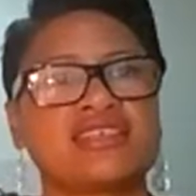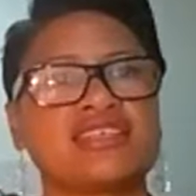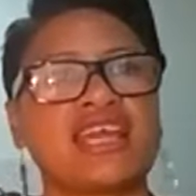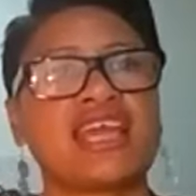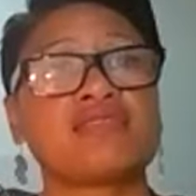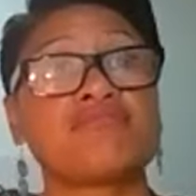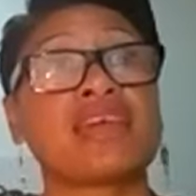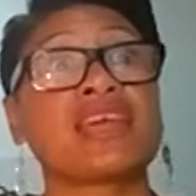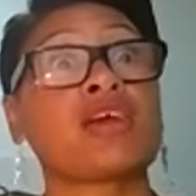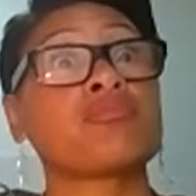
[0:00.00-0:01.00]
that
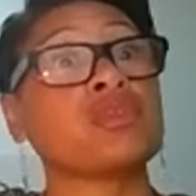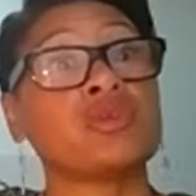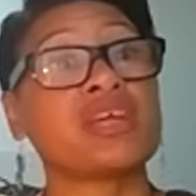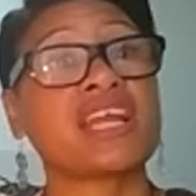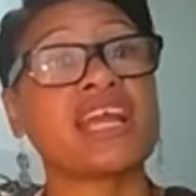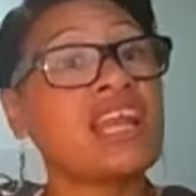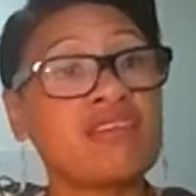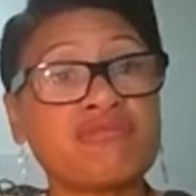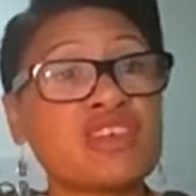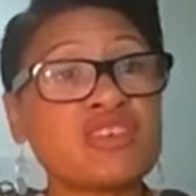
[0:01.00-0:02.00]
make up you, and I love
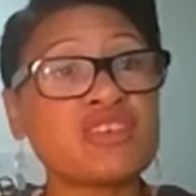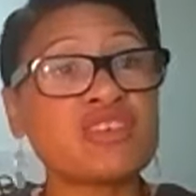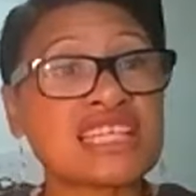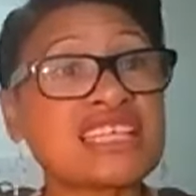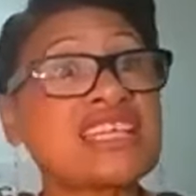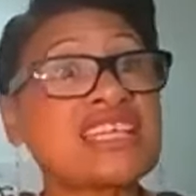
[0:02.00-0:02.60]
that you said get